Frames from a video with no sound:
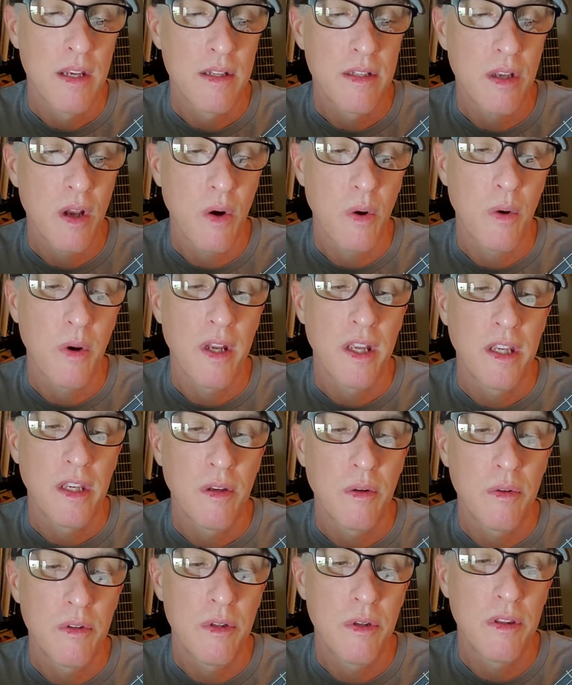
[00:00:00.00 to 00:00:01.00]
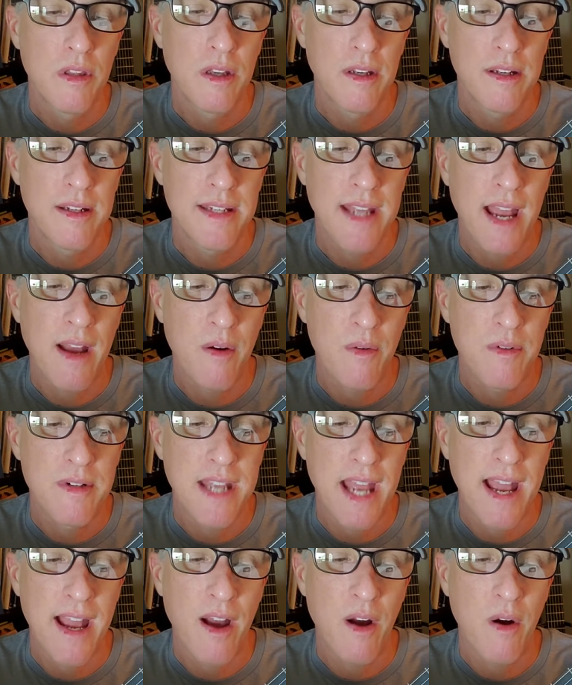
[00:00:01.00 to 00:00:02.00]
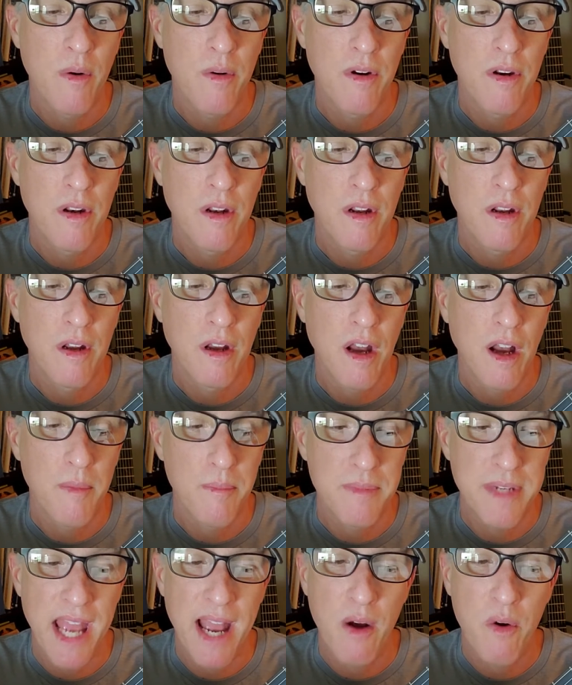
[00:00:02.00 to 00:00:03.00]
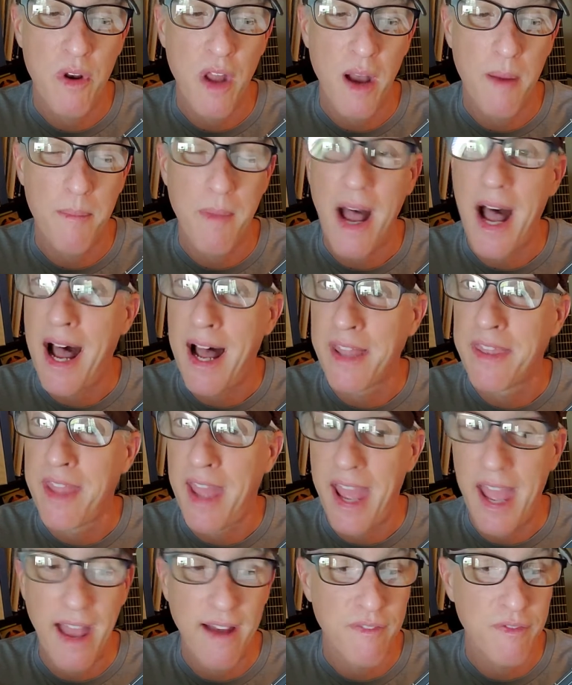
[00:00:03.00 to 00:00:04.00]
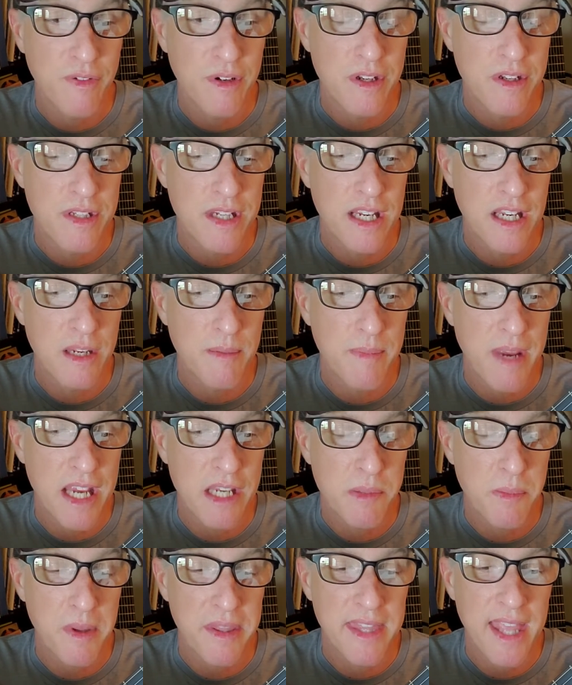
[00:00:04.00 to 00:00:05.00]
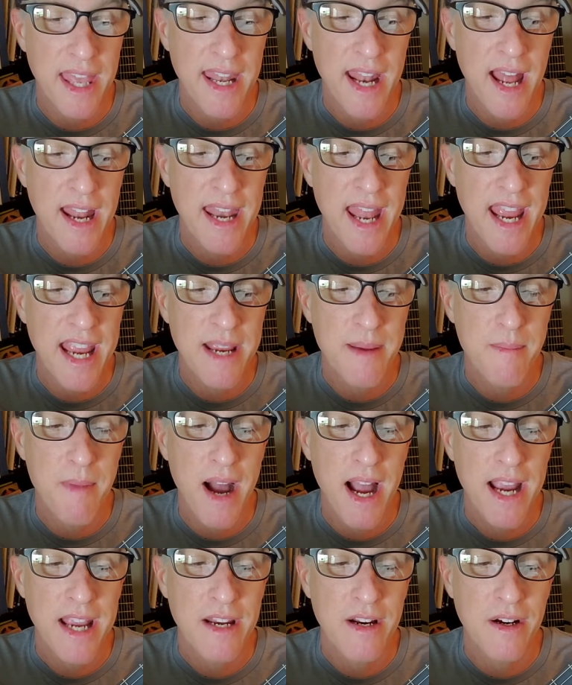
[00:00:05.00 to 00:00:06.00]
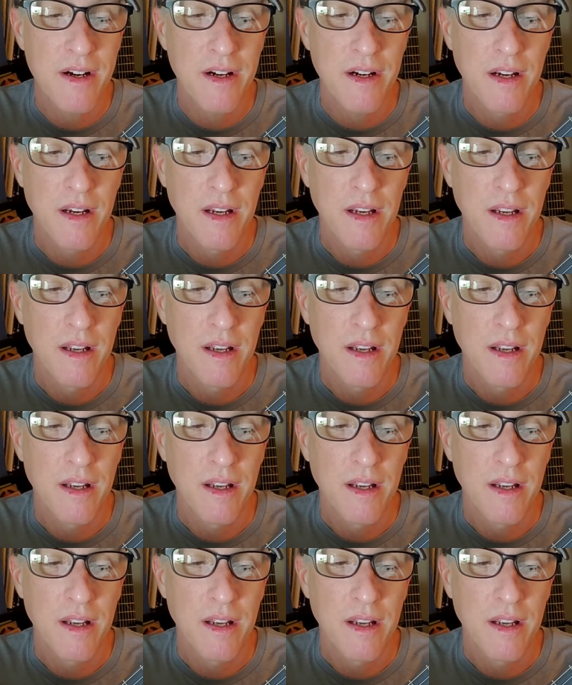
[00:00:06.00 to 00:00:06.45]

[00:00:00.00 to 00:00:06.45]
so you do the down down up down up on the f with a c in the bass but then on a minor